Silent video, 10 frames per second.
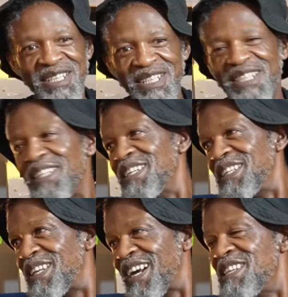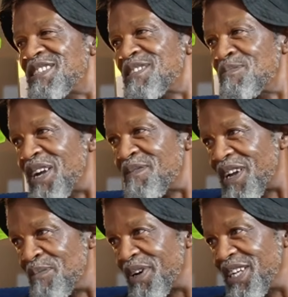it raises my
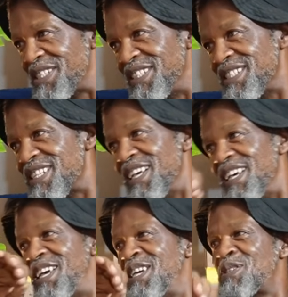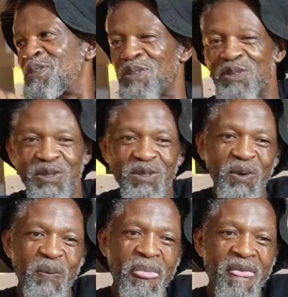vibrations.
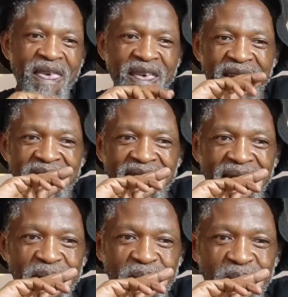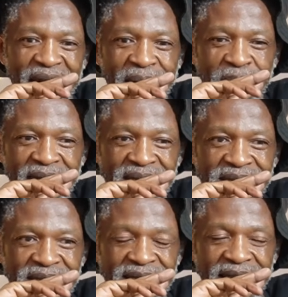So. Now, what
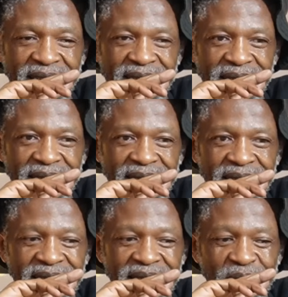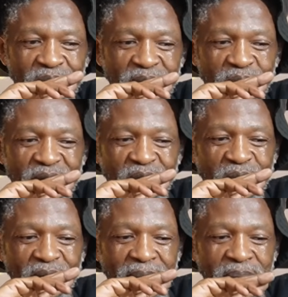happens is that we
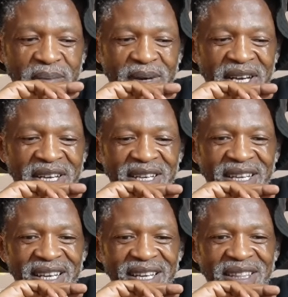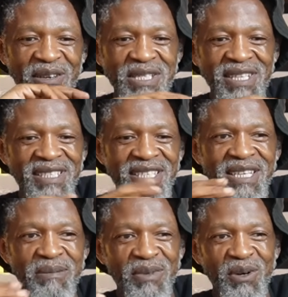grew up, and there was a
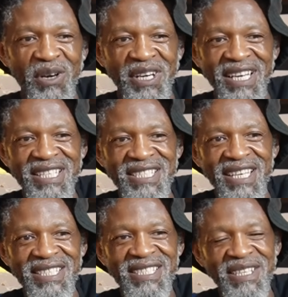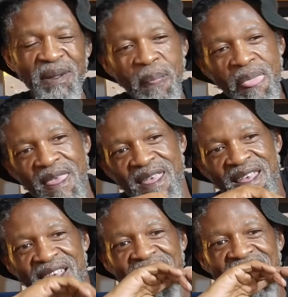team called Rangers, you know?
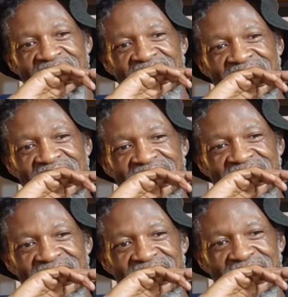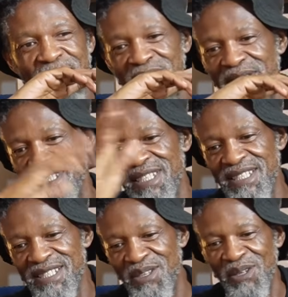And then because this
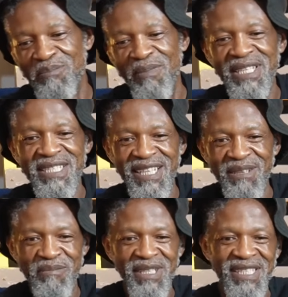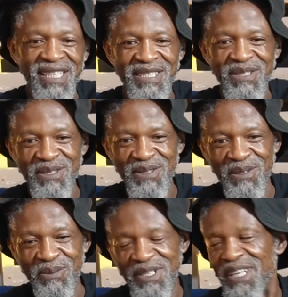is not mainstream media,
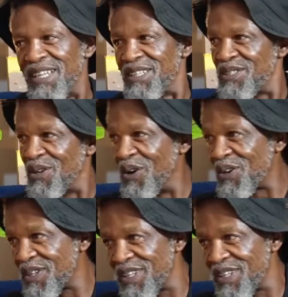so we can talk